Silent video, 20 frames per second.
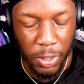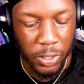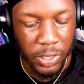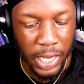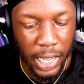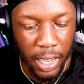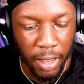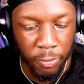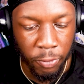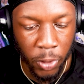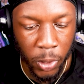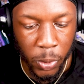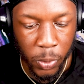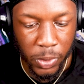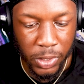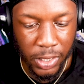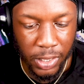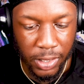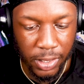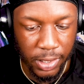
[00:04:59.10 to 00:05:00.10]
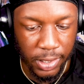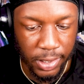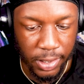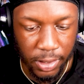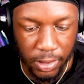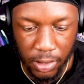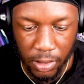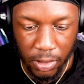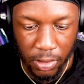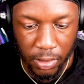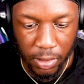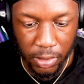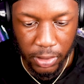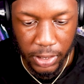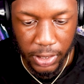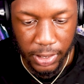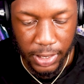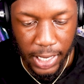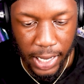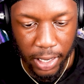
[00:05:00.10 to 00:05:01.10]
of those high frequencies is
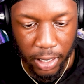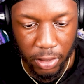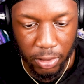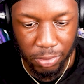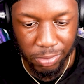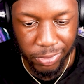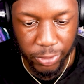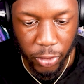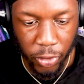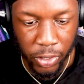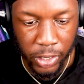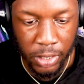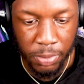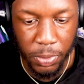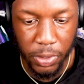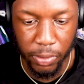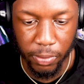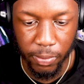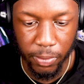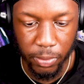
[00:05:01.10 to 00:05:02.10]
just not crispy.